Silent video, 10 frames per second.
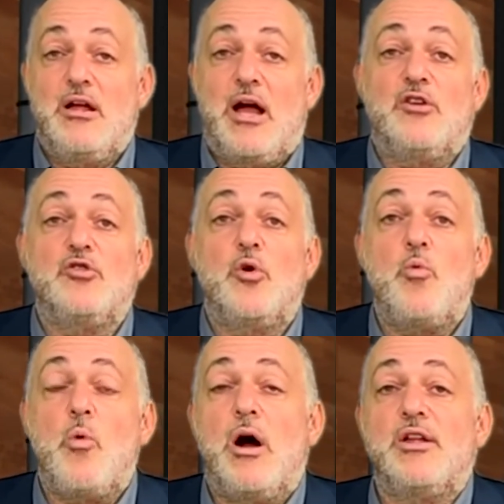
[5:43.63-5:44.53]
I don't know
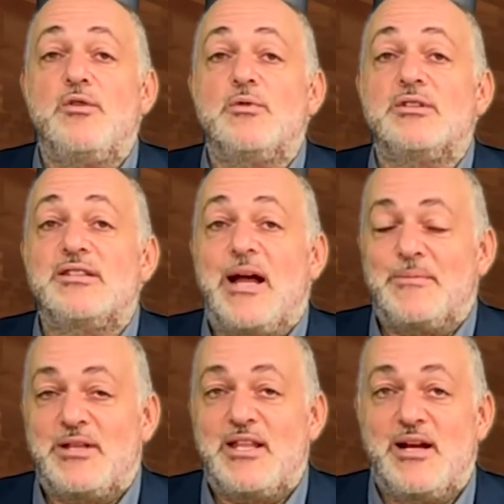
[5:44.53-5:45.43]
why you were
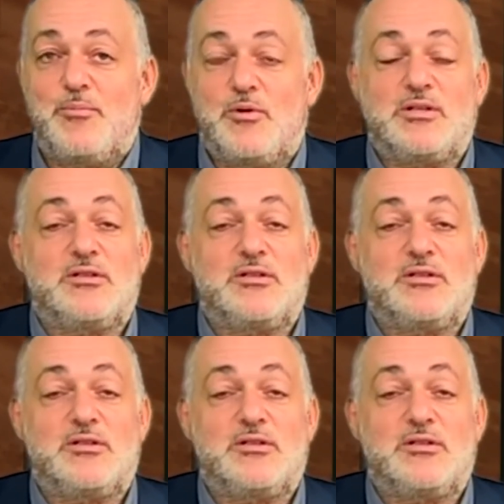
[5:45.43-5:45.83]
stopped at the airport,